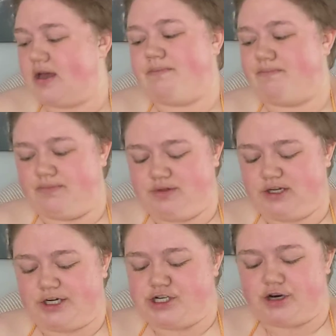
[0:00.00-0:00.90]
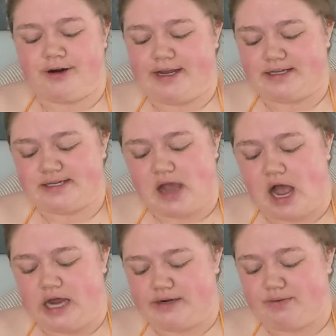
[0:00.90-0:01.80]
luxurious
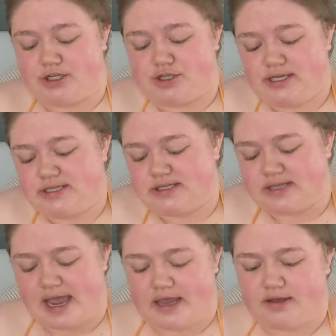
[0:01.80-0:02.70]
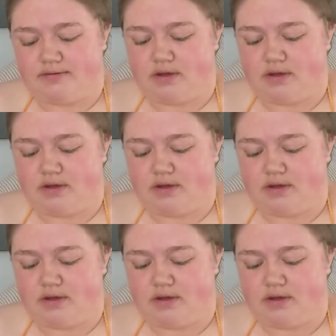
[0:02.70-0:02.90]
cotton, which this is like